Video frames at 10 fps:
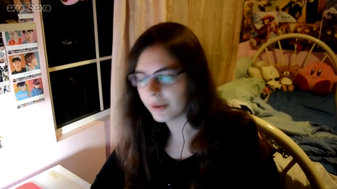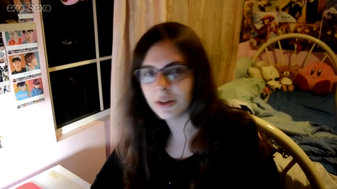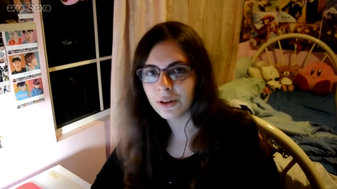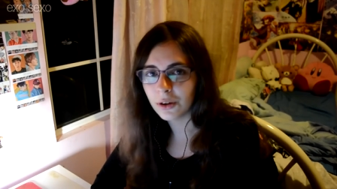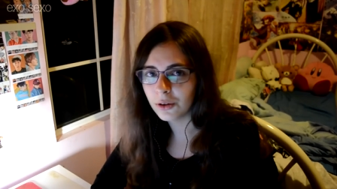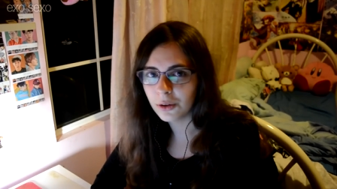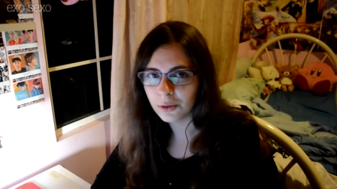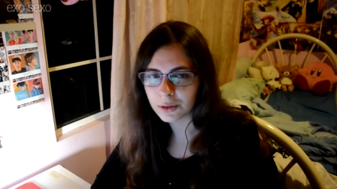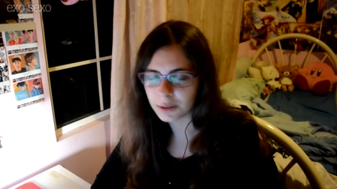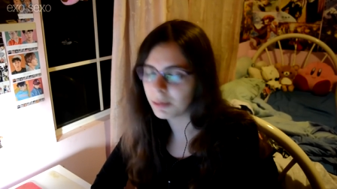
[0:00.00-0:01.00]
but you know who
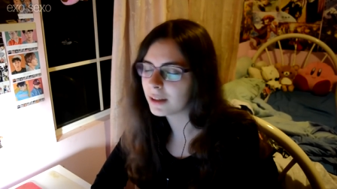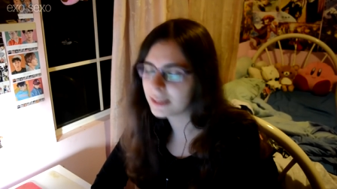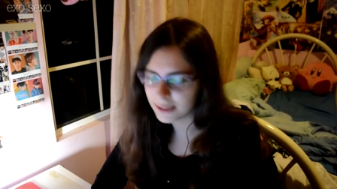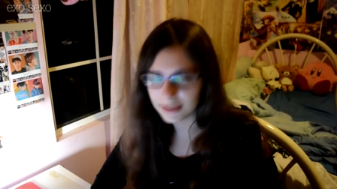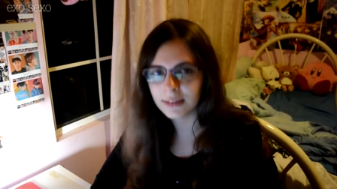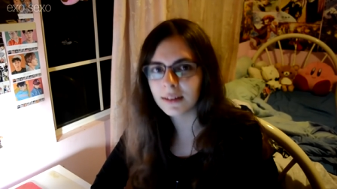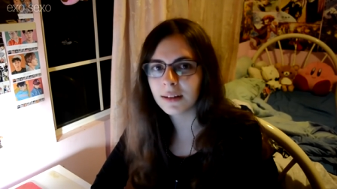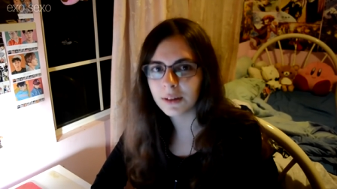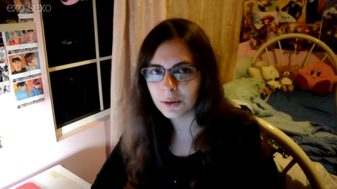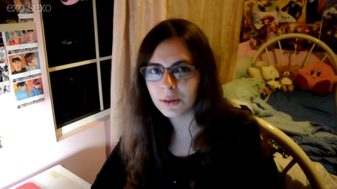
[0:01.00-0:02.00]
looked
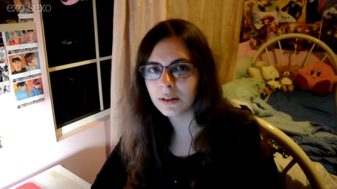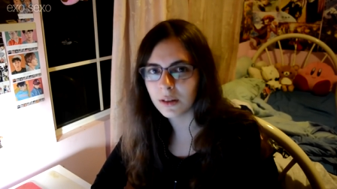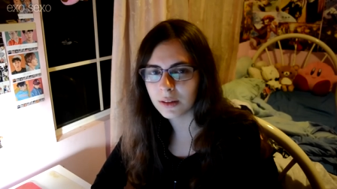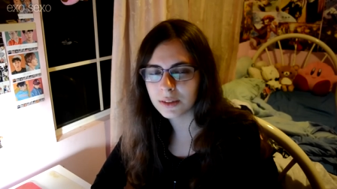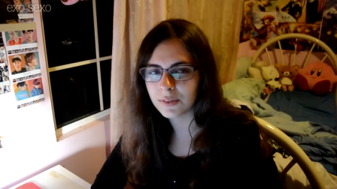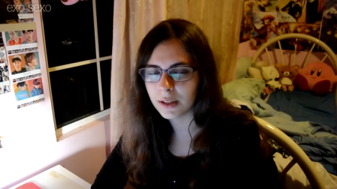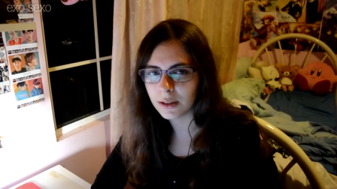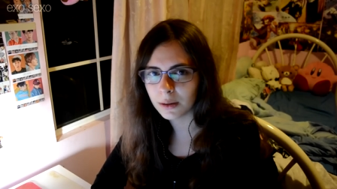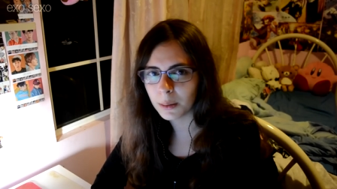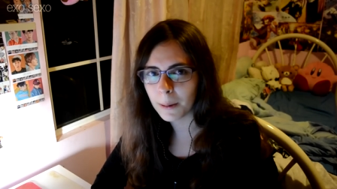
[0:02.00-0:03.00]
particularly good in this
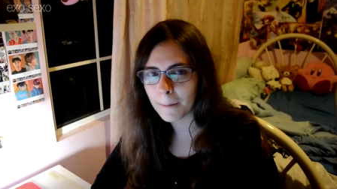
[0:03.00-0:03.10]
video?